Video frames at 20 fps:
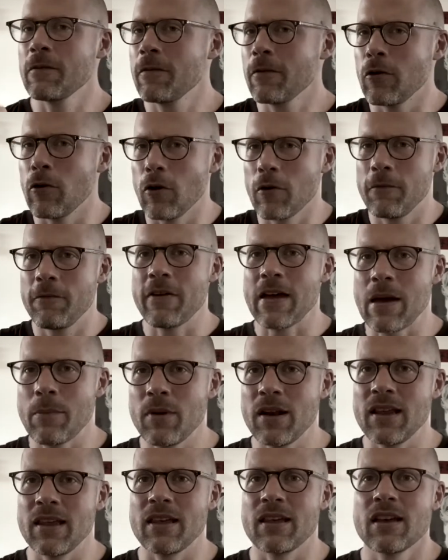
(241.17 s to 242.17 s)
whole
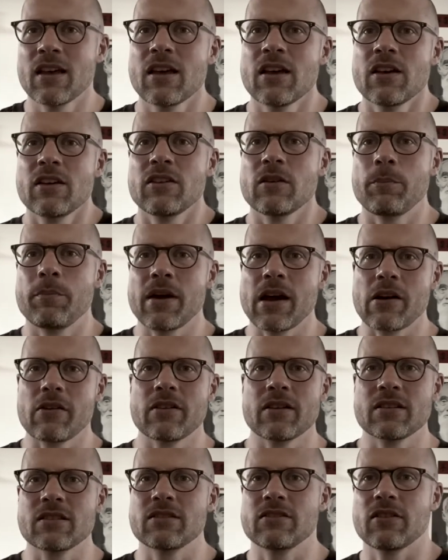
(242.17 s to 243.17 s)
family, your
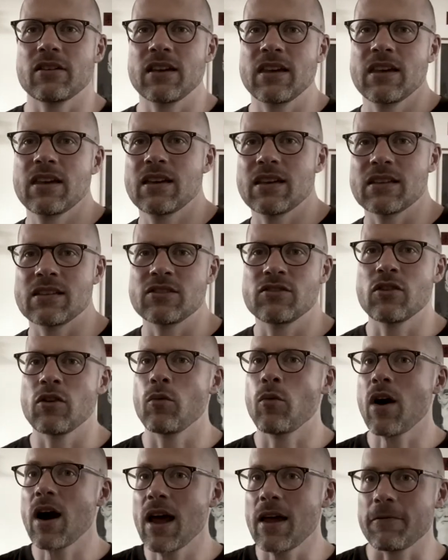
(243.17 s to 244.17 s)
parents, your kids, your
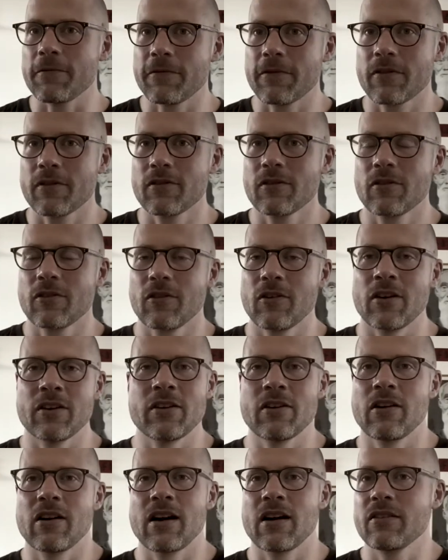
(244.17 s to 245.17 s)
wife or
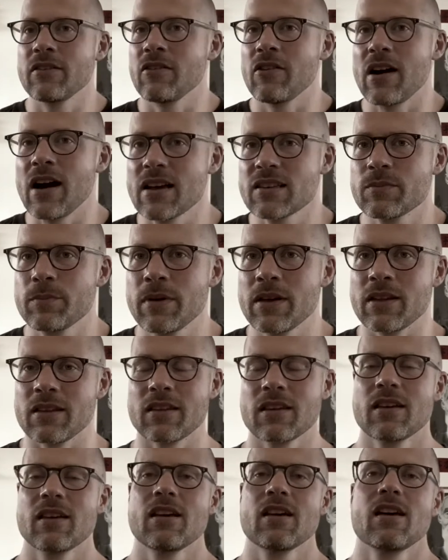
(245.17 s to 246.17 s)
your
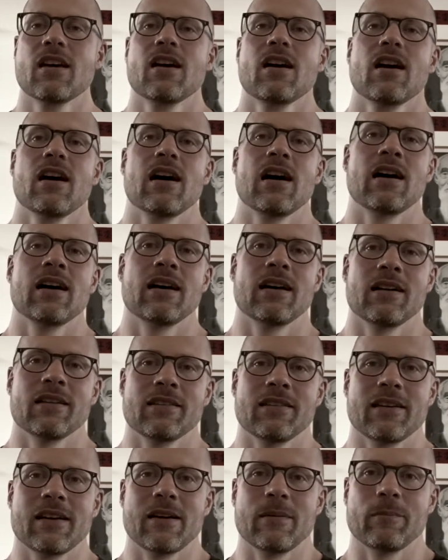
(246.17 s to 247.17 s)
husband
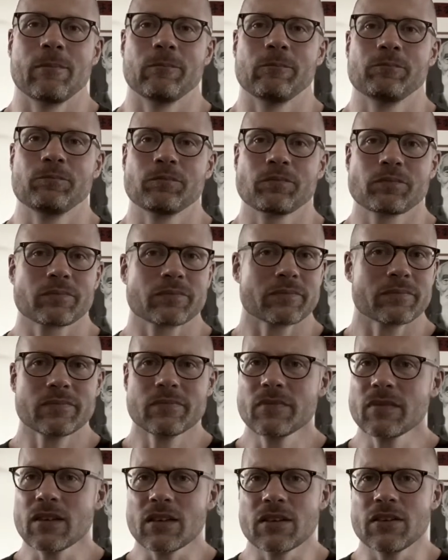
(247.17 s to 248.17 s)
and
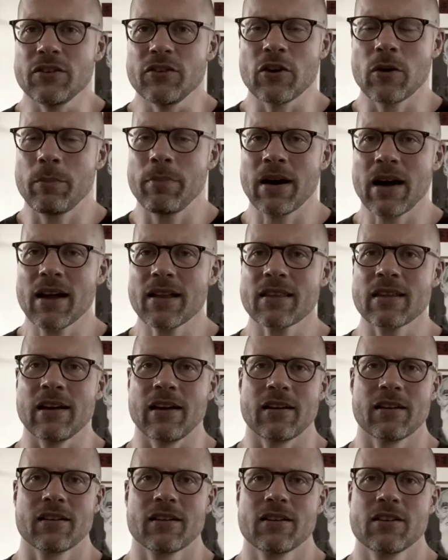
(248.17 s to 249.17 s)
your
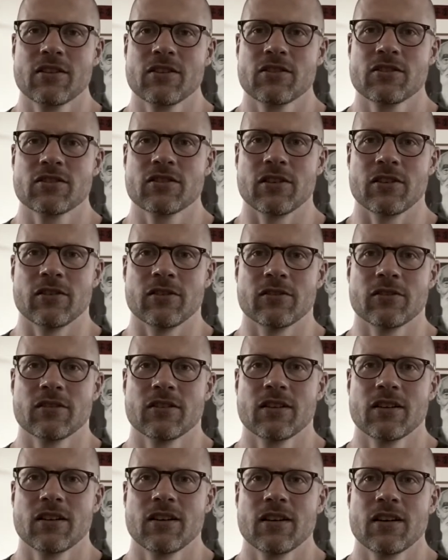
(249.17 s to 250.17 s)
partner.
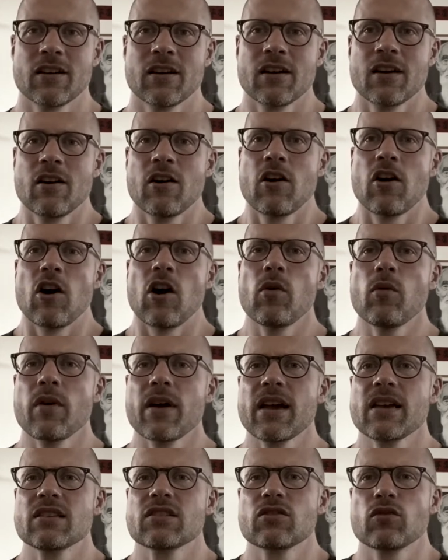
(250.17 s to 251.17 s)
So
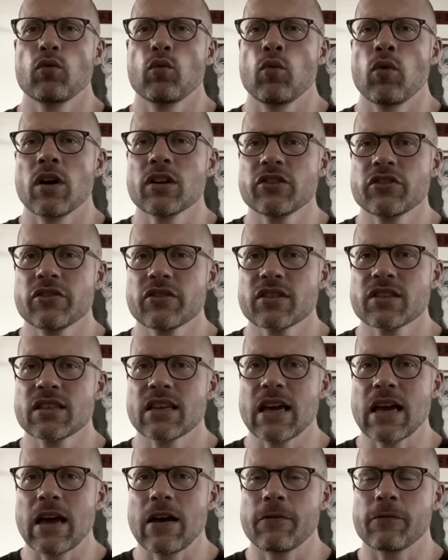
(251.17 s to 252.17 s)
always watch
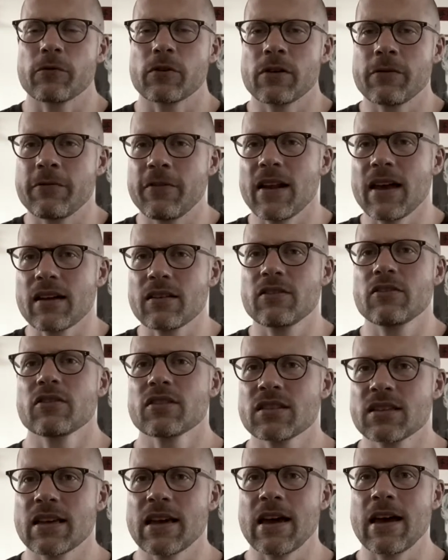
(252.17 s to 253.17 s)
yourself, reflect
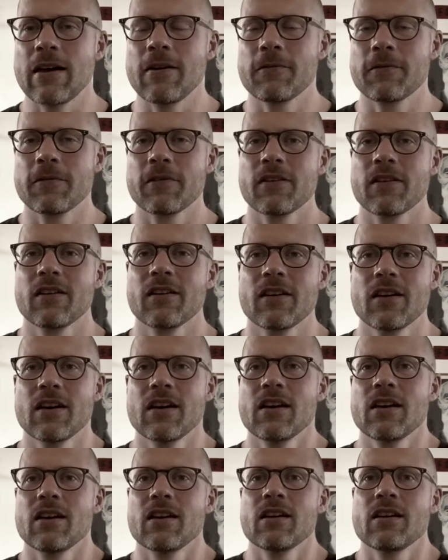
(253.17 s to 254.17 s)
yourself,
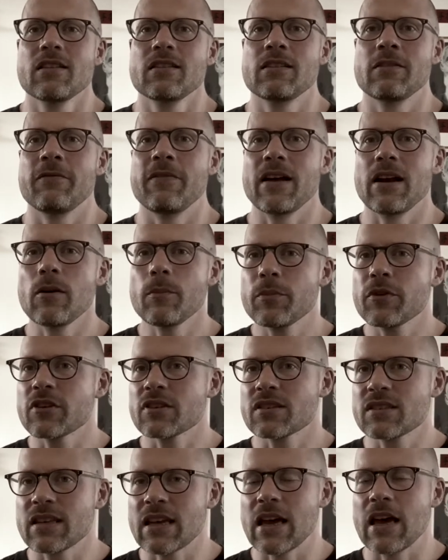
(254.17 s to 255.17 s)
develop
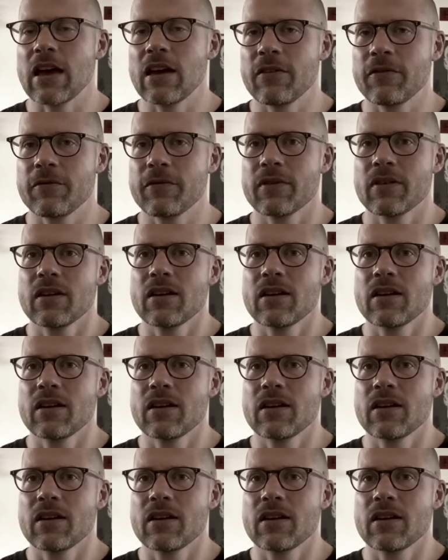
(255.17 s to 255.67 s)
yourself